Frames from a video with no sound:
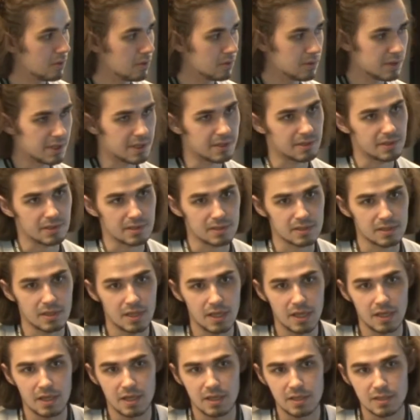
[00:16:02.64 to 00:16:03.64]
already is.
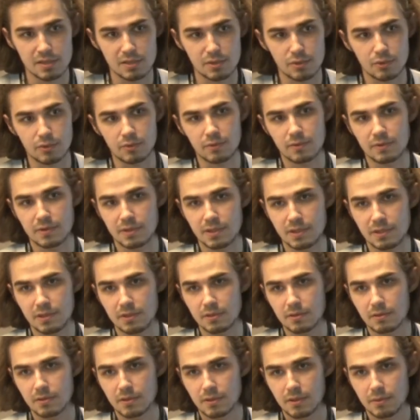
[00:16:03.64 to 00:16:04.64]
So
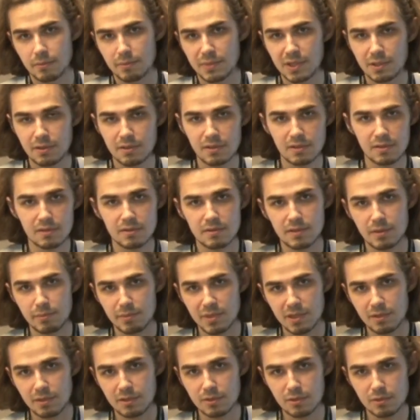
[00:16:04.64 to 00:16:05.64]
the bigger the
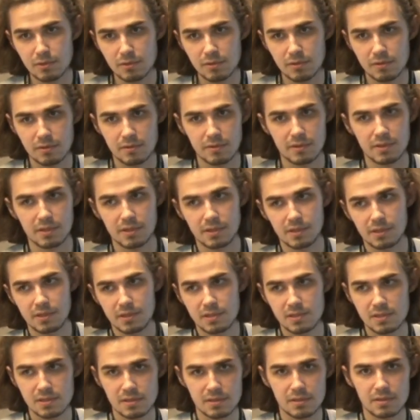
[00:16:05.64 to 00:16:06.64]
backlog, the
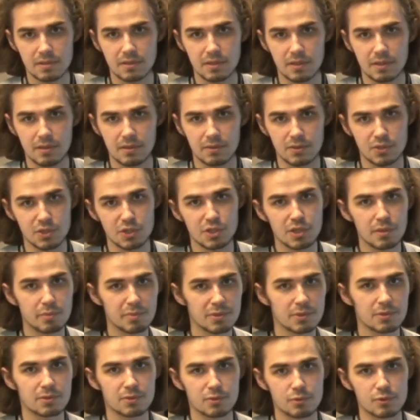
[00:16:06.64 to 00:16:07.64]
easier and
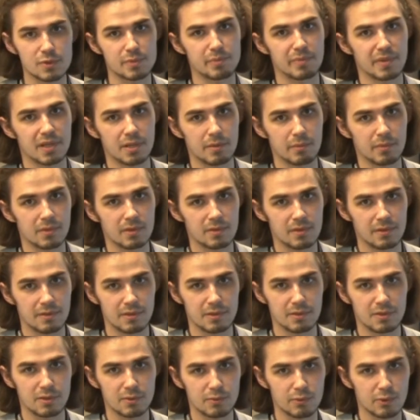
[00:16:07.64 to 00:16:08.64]
cheaper to spam
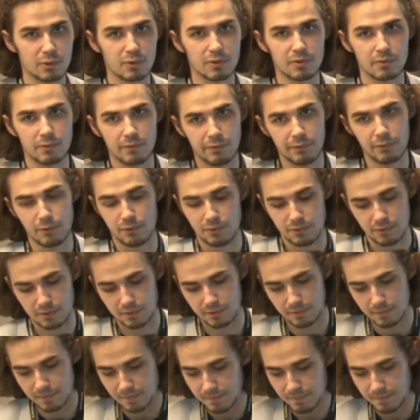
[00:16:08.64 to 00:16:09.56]
the network further.